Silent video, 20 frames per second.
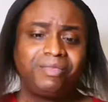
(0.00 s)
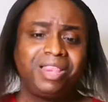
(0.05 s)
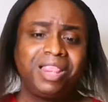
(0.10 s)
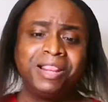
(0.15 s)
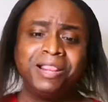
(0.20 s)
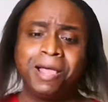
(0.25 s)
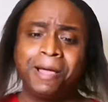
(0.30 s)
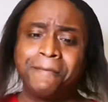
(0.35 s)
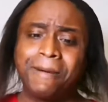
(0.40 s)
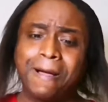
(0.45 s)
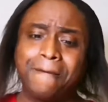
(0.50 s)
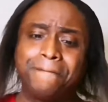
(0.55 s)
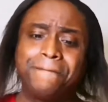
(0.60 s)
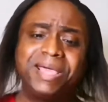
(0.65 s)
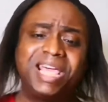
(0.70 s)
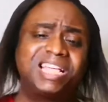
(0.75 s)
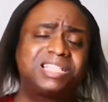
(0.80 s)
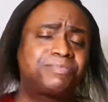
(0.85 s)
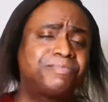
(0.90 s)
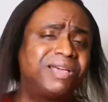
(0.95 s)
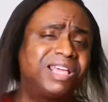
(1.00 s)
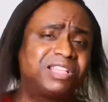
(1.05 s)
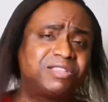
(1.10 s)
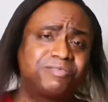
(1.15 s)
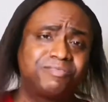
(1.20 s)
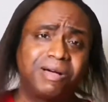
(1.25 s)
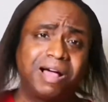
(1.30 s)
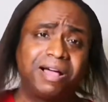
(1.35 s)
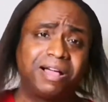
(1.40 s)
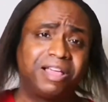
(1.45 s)
Now
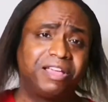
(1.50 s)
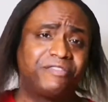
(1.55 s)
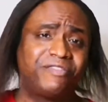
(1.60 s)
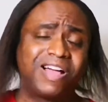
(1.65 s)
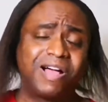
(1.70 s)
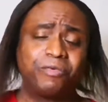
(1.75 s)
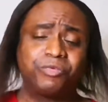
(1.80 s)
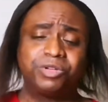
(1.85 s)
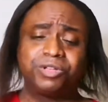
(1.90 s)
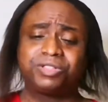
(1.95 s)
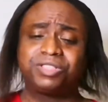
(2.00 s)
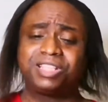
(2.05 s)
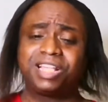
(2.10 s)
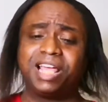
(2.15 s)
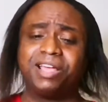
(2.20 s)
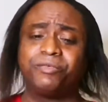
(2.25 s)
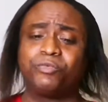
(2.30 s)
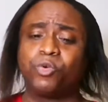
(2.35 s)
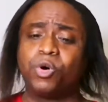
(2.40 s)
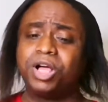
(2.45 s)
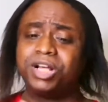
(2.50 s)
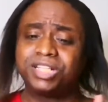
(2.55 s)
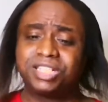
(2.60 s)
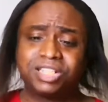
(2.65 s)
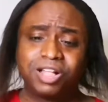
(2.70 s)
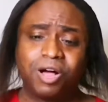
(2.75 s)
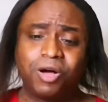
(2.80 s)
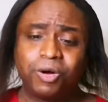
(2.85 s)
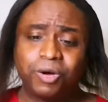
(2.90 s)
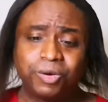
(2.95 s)
if I would say one
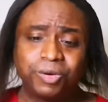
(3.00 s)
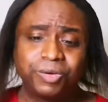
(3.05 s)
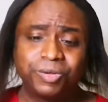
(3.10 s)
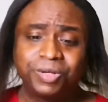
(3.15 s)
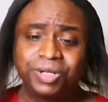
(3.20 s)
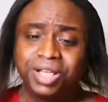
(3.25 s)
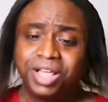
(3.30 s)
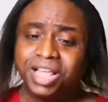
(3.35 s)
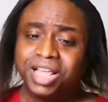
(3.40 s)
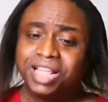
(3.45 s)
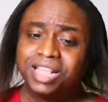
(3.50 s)
song